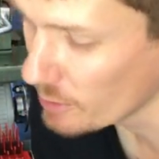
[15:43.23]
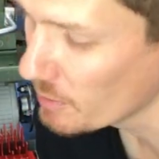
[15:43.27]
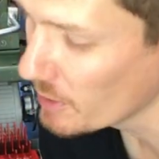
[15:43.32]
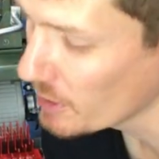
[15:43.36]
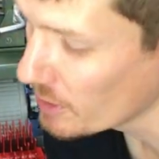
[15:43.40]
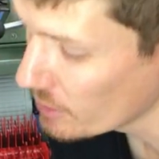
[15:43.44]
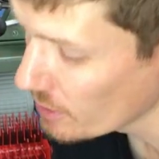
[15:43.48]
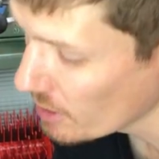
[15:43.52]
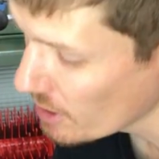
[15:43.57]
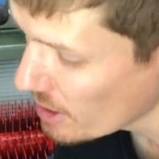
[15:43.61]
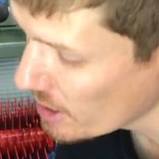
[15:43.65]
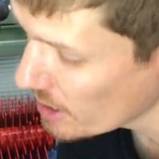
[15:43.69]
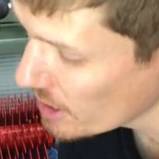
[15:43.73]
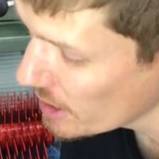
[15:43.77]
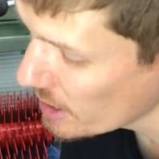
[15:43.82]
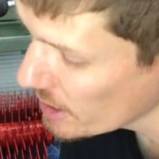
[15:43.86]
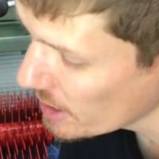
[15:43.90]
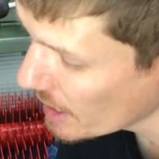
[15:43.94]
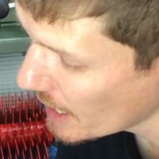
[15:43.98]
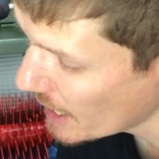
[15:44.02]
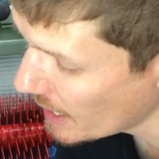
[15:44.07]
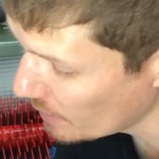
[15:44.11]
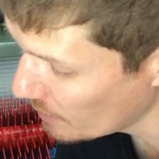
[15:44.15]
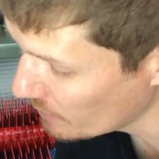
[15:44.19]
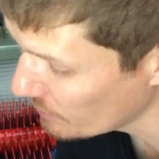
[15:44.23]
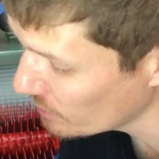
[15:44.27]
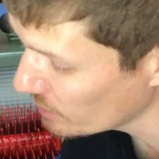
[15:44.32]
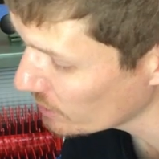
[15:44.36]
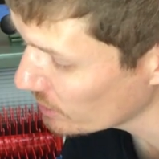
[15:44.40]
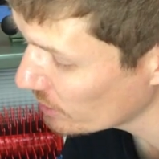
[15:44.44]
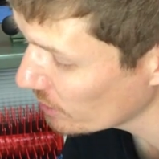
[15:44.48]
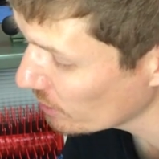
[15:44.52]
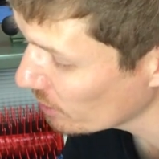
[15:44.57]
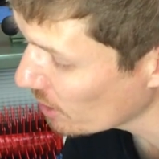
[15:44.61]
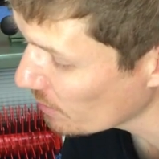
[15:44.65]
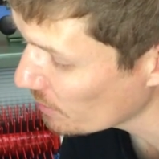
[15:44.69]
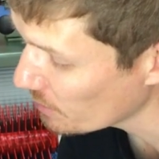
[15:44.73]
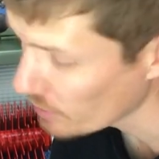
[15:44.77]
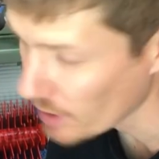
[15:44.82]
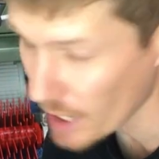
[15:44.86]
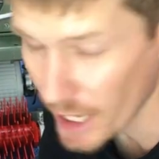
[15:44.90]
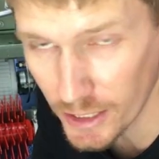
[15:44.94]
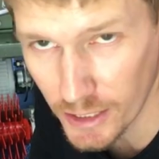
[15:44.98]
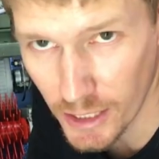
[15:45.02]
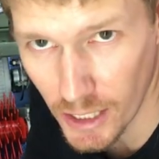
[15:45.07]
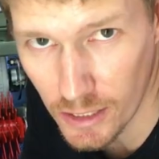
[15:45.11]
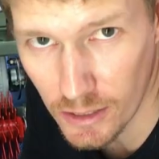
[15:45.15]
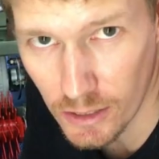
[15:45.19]
a bit dirty, however it still
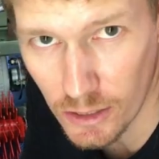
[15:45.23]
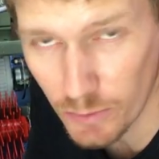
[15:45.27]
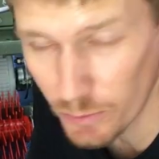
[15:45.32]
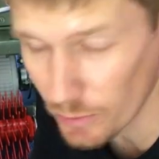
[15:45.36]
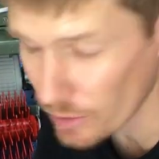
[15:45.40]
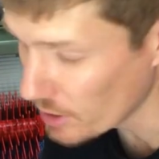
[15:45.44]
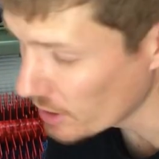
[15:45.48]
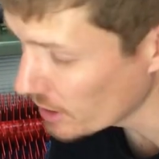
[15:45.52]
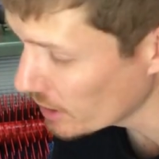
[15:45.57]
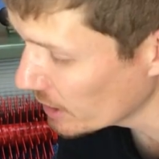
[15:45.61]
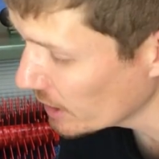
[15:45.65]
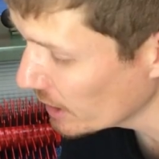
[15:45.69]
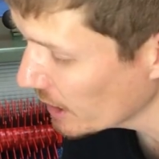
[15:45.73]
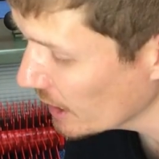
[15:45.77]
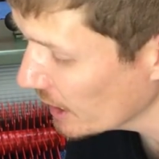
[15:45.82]
operates as a spring,